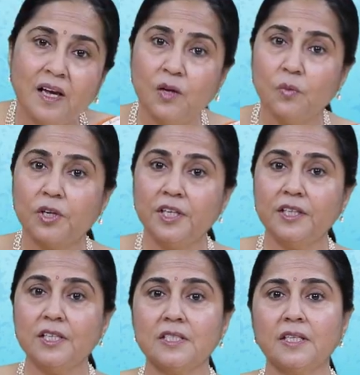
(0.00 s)
And what
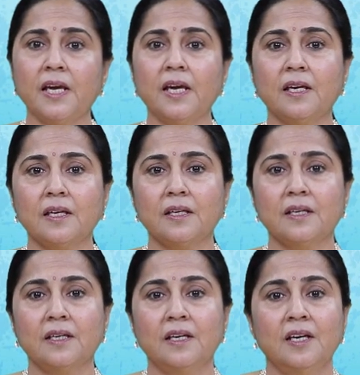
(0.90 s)
did he say?
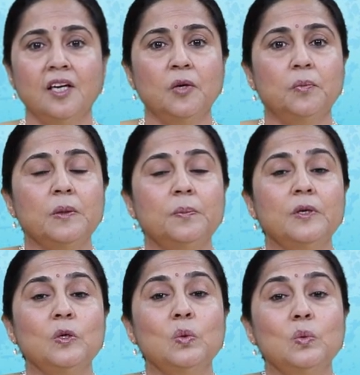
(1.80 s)

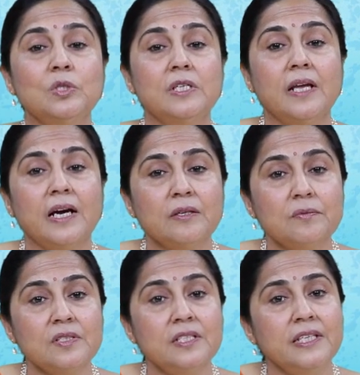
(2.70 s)
People whose
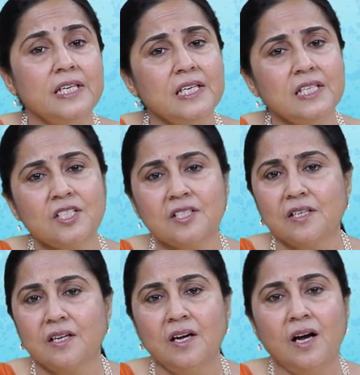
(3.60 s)
lives
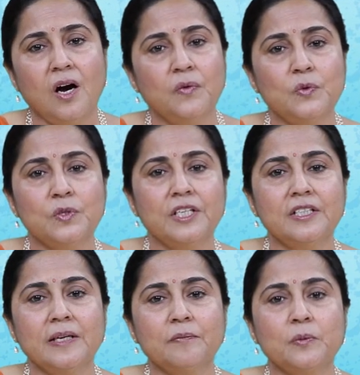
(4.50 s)
least
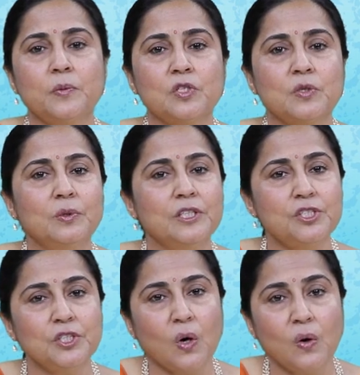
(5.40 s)
afforded them the
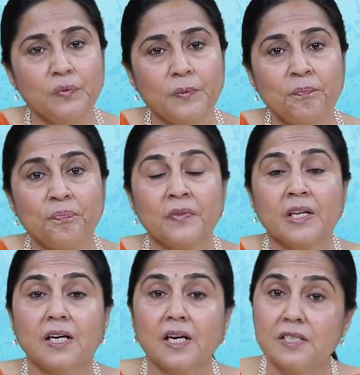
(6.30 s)
possibility of
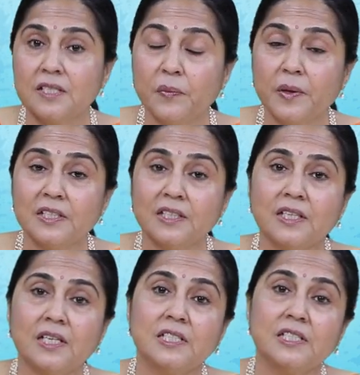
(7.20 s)

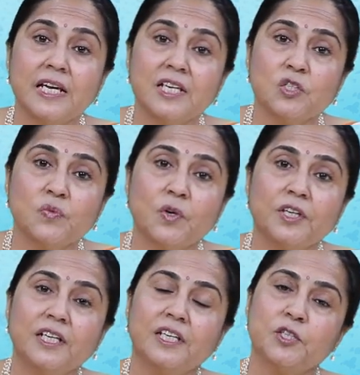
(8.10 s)
cultivating a taste for
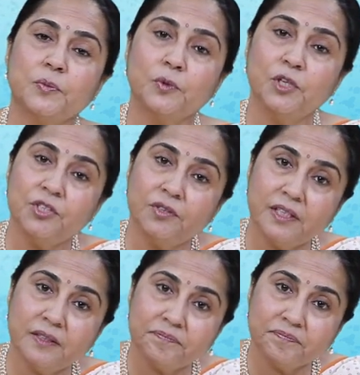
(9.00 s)
English poetry.